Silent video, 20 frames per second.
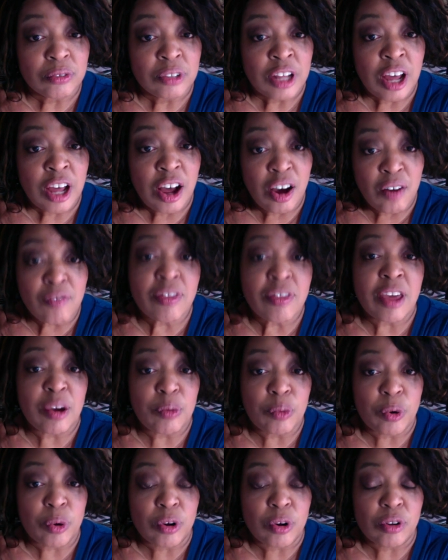of that
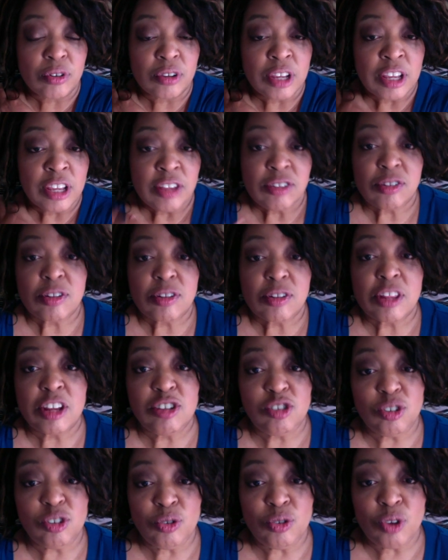world so that
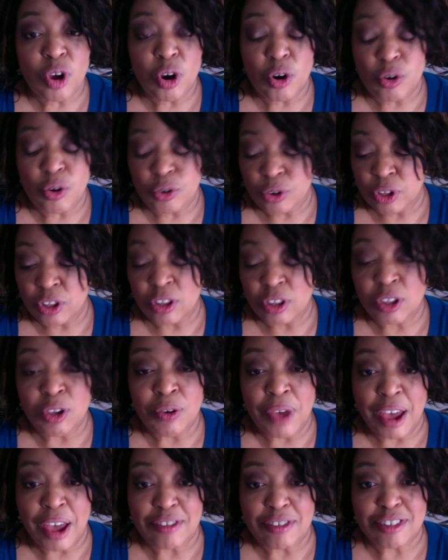you know you
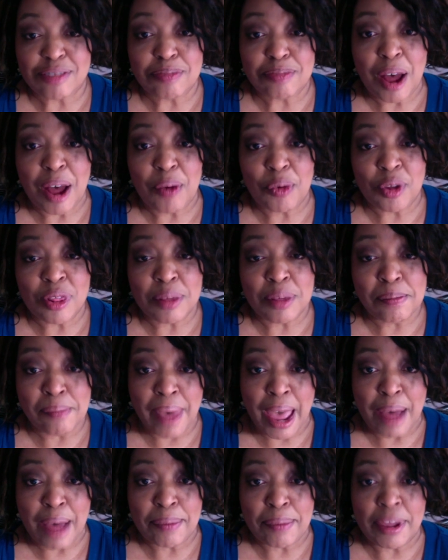have a spot where the
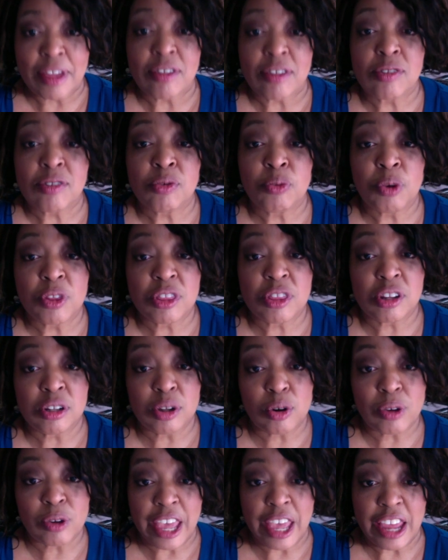map is, where the
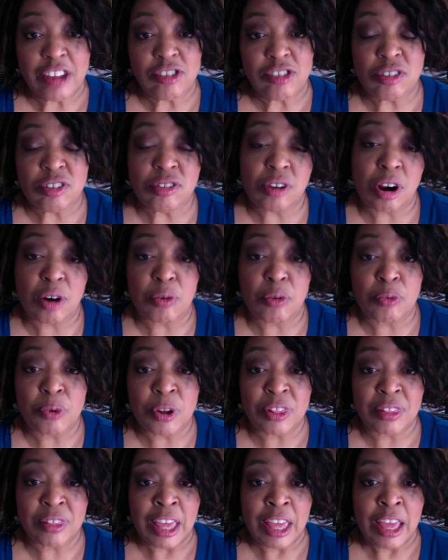locations are,
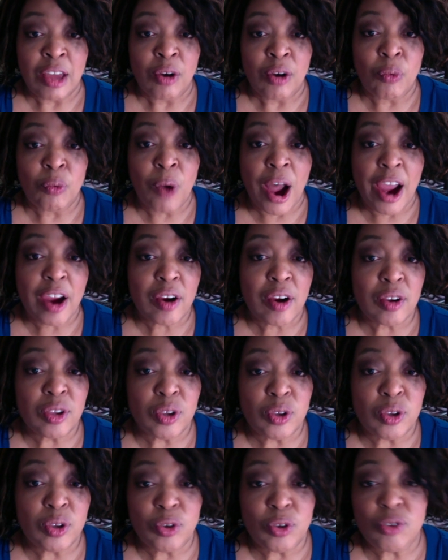why are you
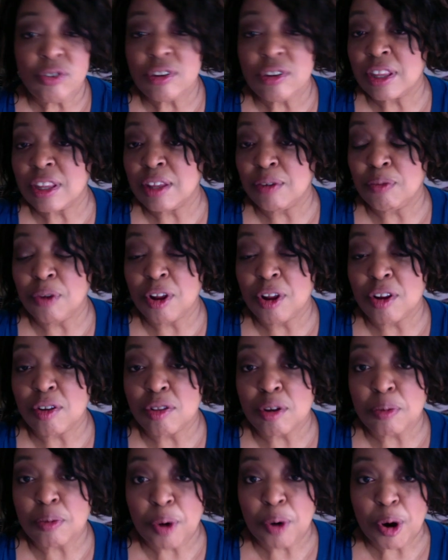using them, what are
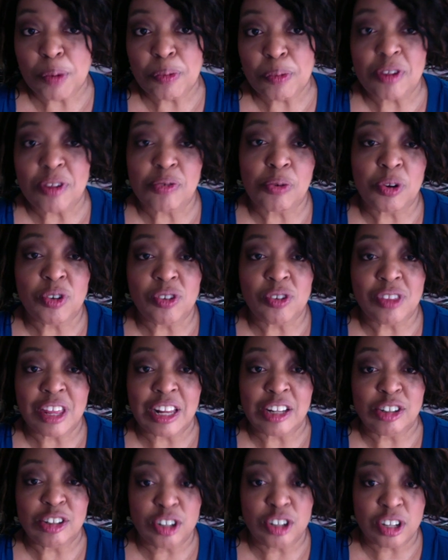their purpose, what do they
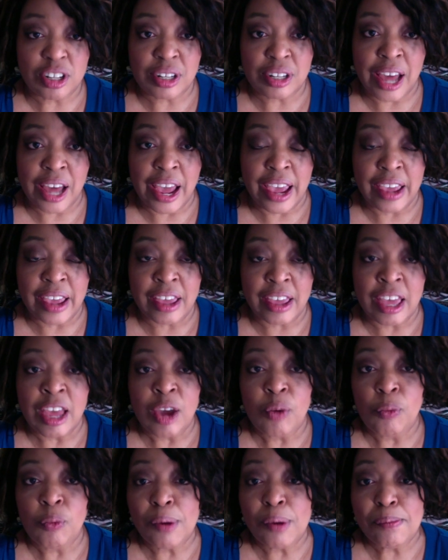look like,
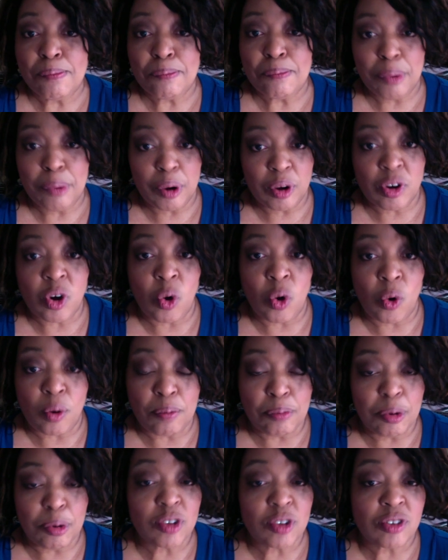what book or
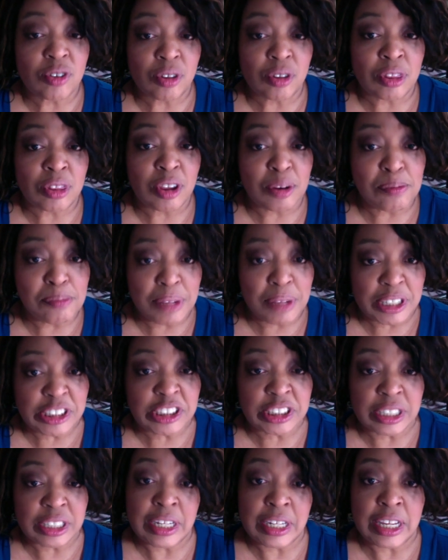books they're
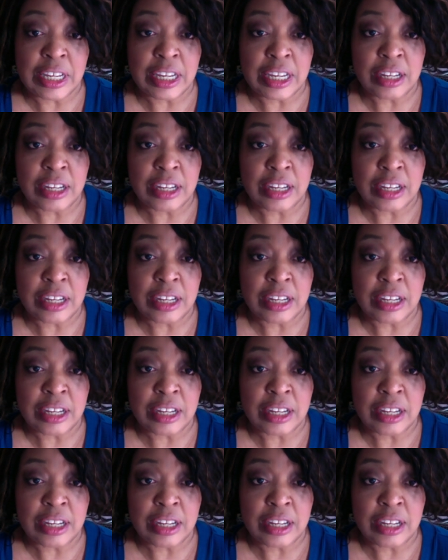mentioned in.